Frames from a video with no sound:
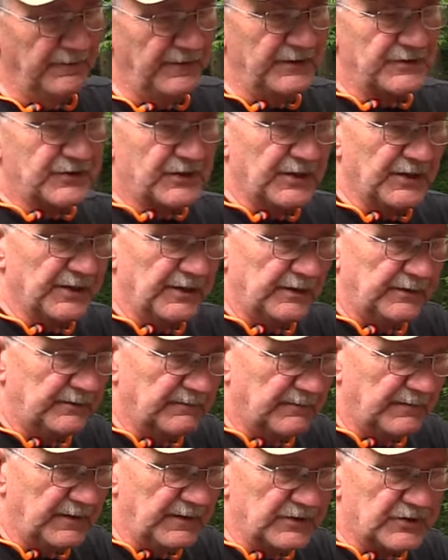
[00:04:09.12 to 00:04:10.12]
this
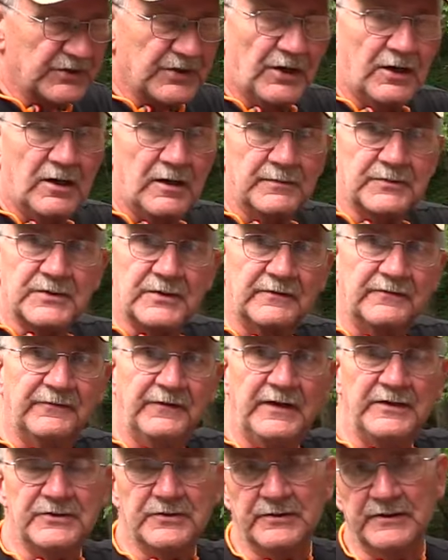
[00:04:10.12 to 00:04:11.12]
gun, these Sharps are
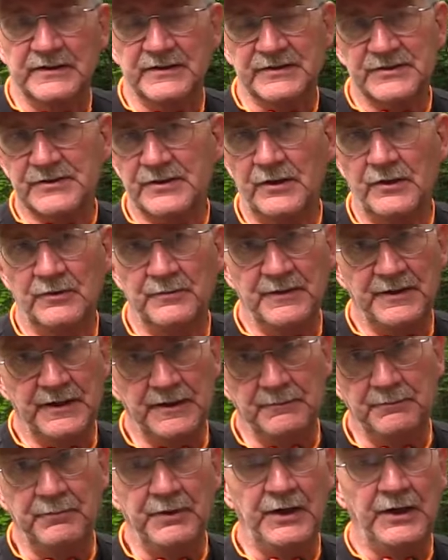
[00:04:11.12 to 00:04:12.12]
featured in so many
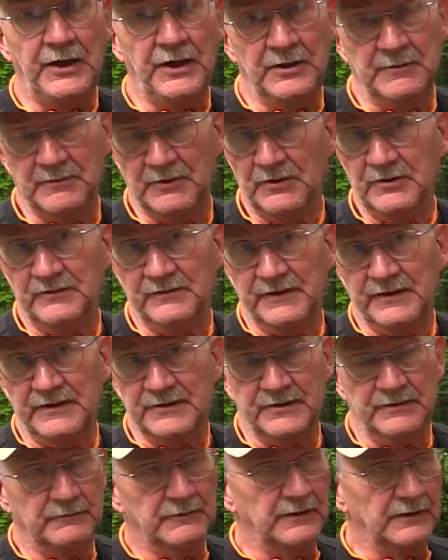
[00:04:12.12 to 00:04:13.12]
big
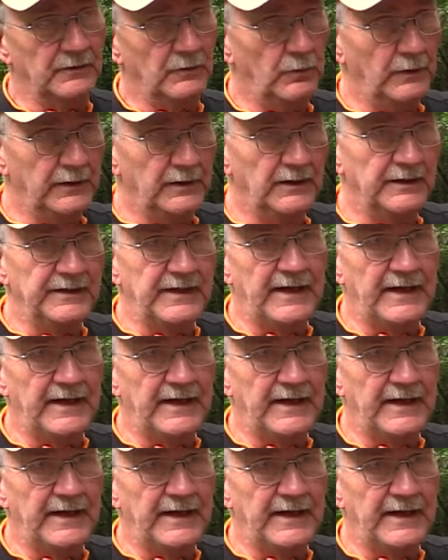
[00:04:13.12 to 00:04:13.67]
movies. You know what, Quigley